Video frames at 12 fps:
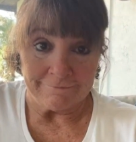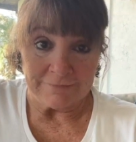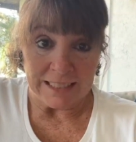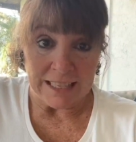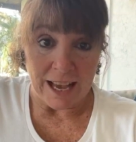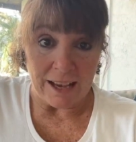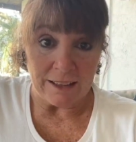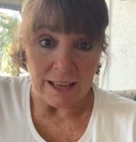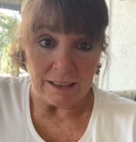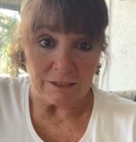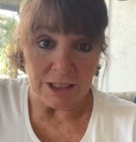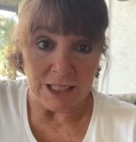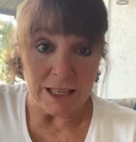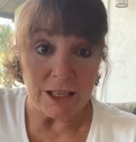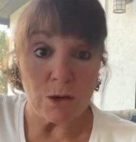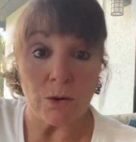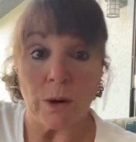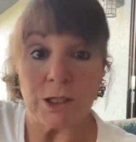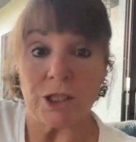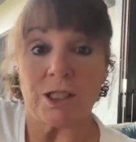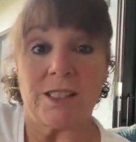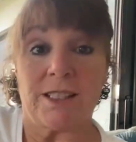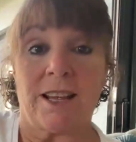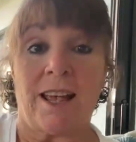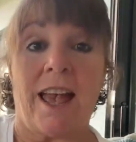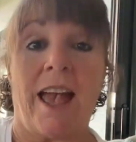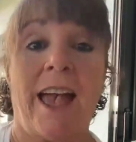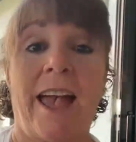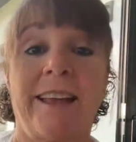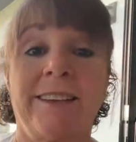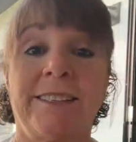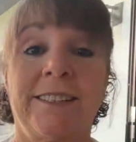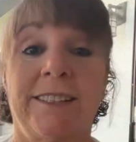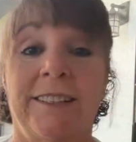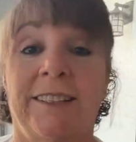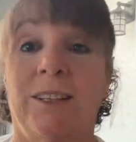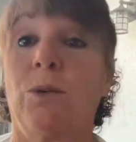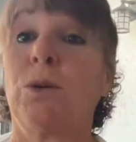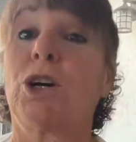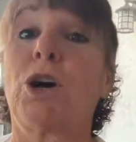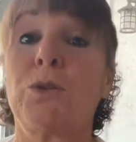Yeah, I don't see any new questions. And we'll go